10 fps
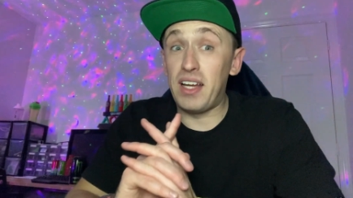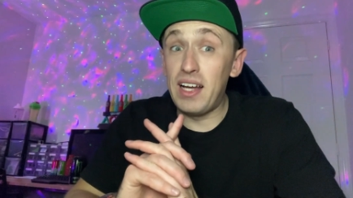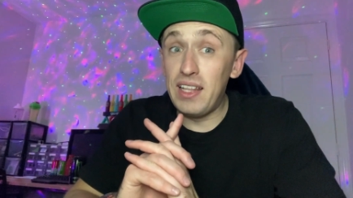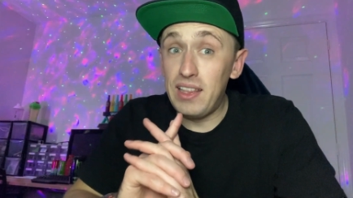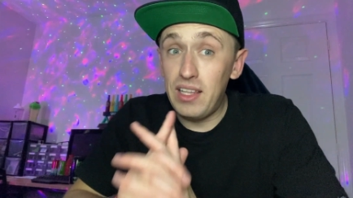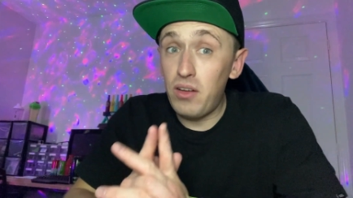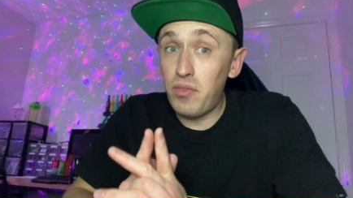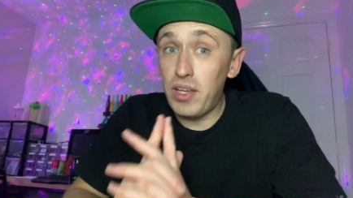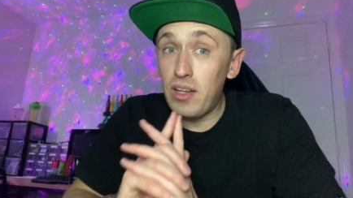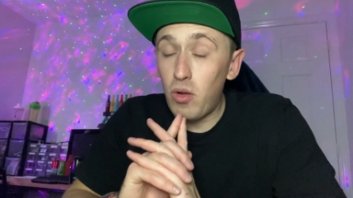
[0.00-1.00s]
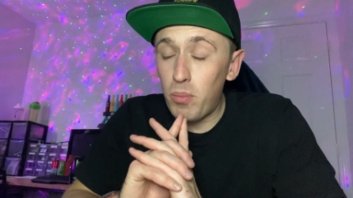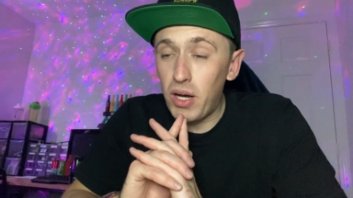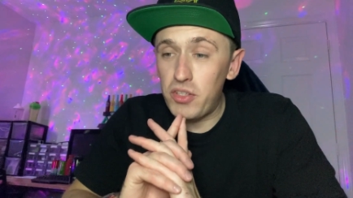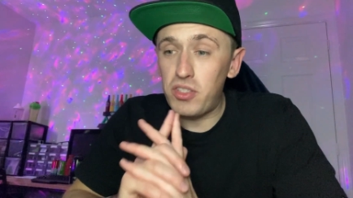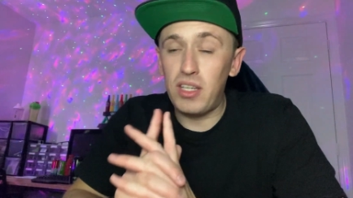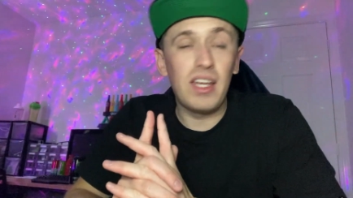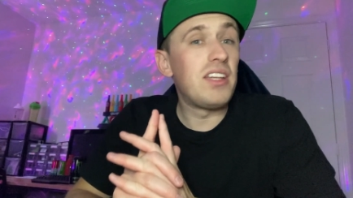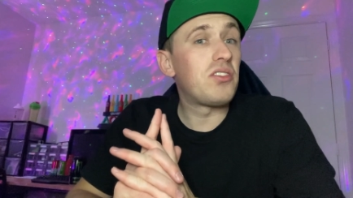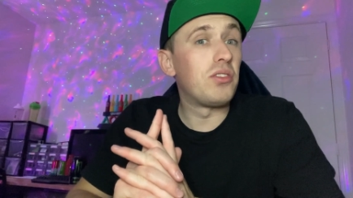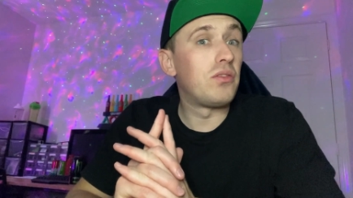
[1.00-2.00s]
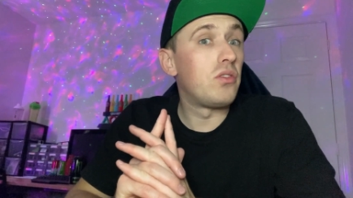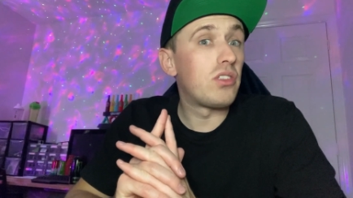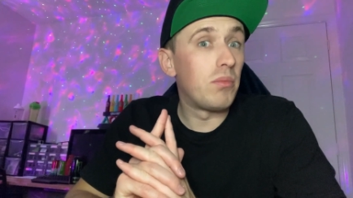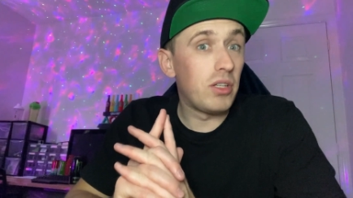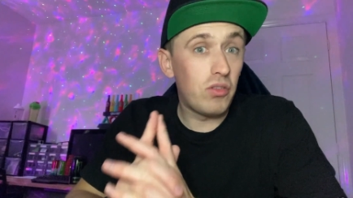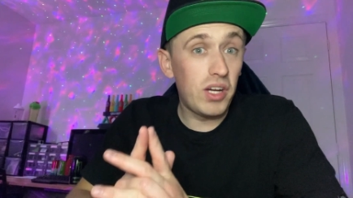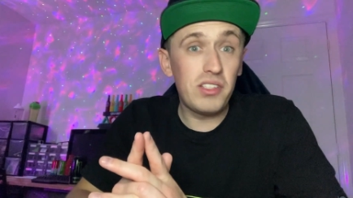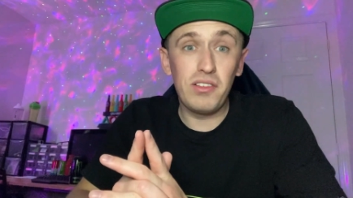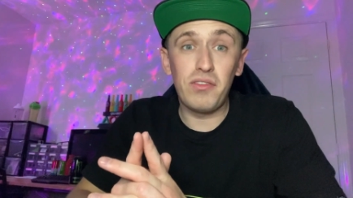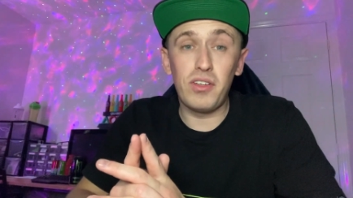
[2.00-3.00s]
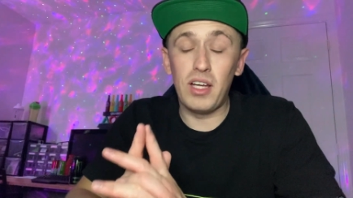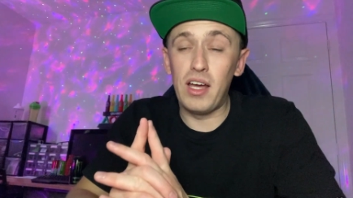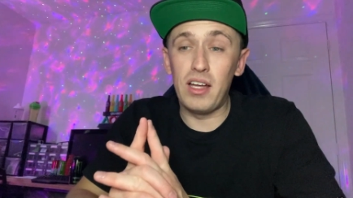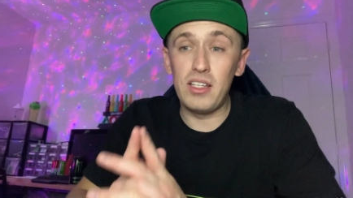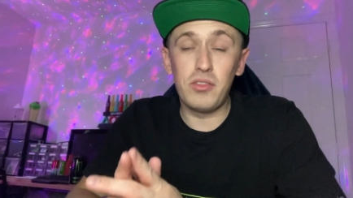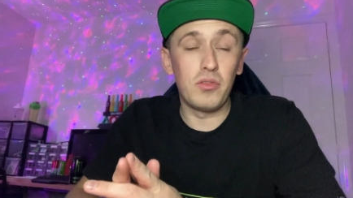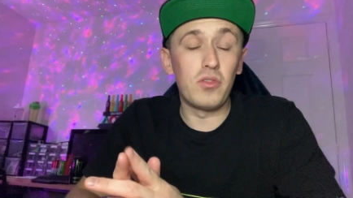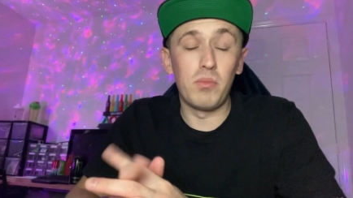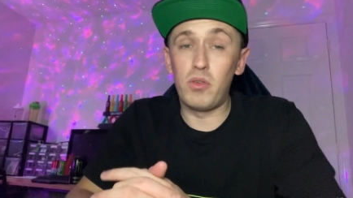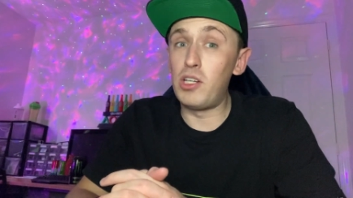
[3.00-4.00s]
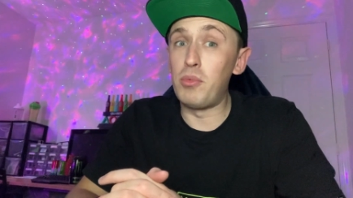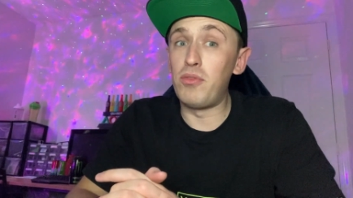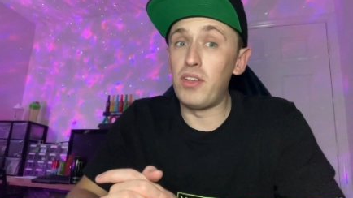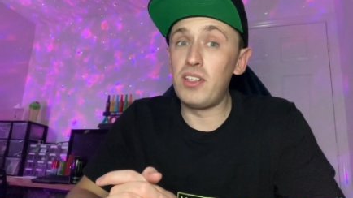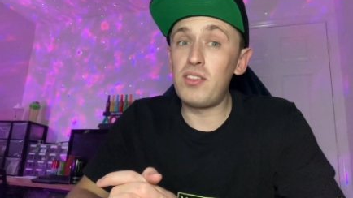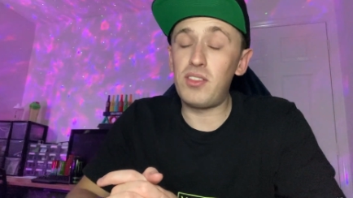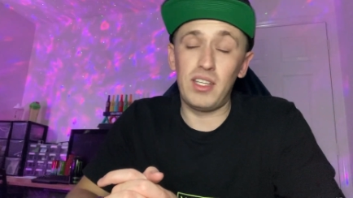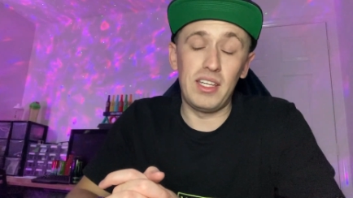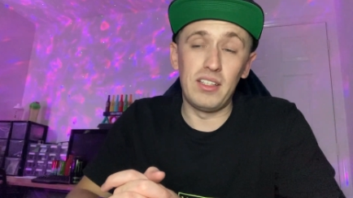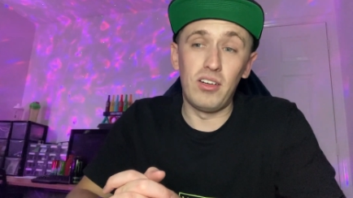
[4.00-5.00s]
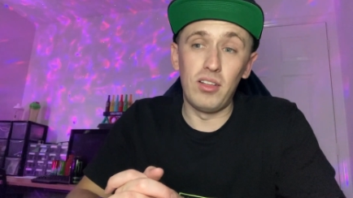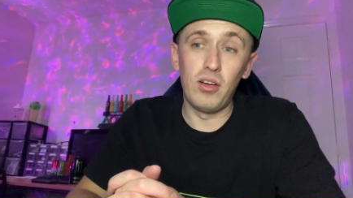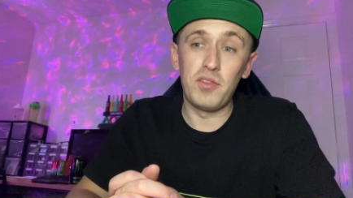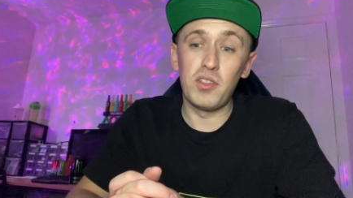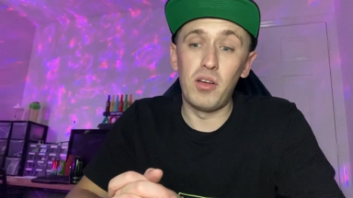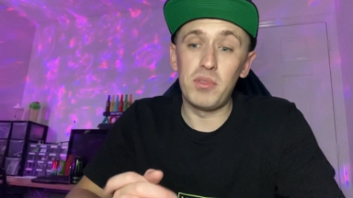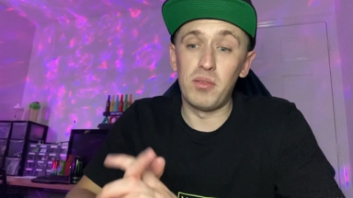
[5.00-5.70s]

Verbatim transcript: I love Elon Musk. He's going to do some crazy, uh, he's going to do some incredible things in our lifetimes.